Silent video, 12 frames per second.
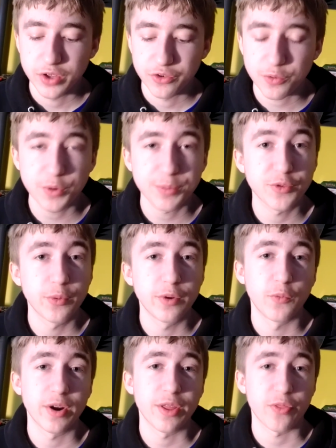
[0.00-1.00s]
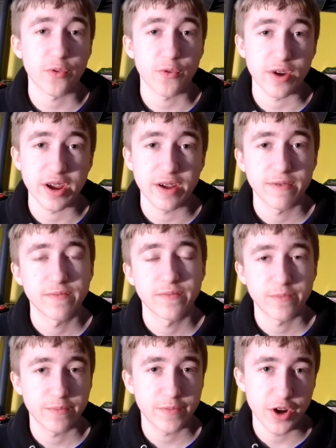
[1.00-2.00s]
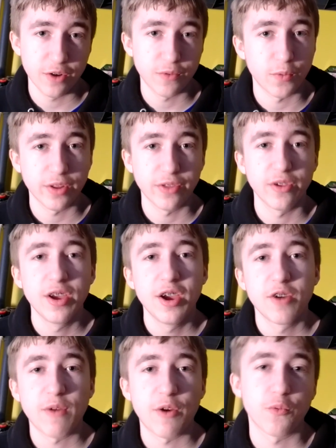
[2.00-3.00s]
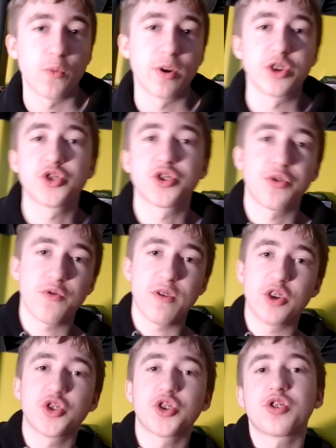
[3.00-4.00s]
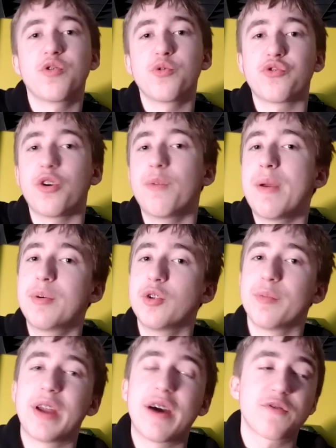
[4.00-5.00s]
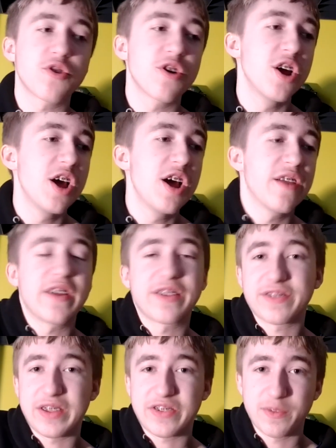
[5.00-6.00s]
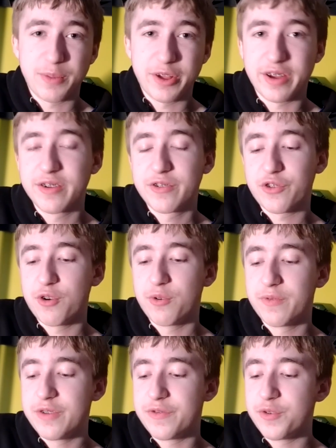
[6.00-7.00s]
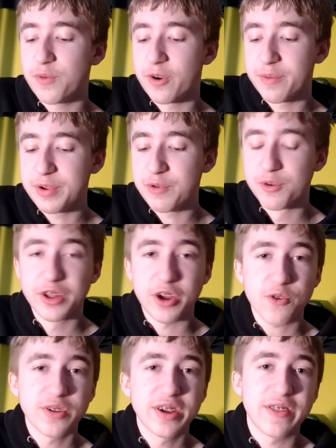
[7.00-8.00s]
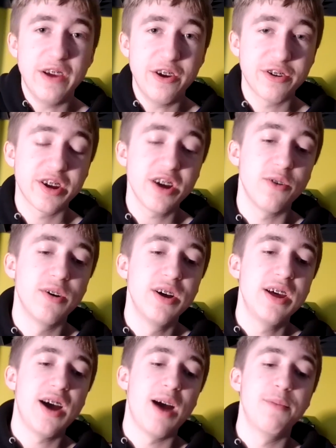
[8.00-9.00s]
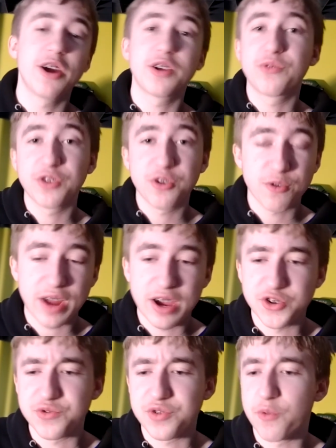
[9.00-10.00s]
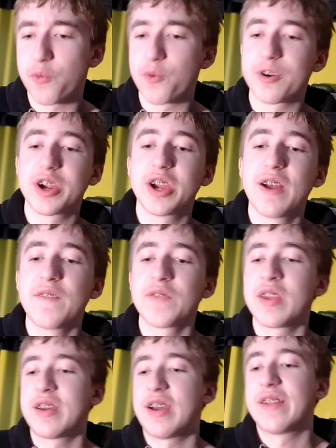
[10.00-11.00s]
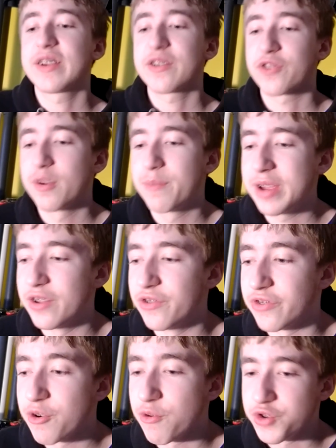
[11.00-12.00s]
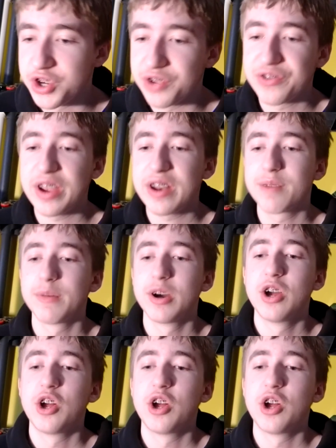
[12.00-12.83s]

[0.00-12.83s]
somewhere between one and three. You know, one around one ish to three ish or so, maybe a little bit after. That's that's the plan. So if you want to be really early, there you go. I'm not using Durogasher, don't worry. I think it's gonna be in a Zero-G Stadium.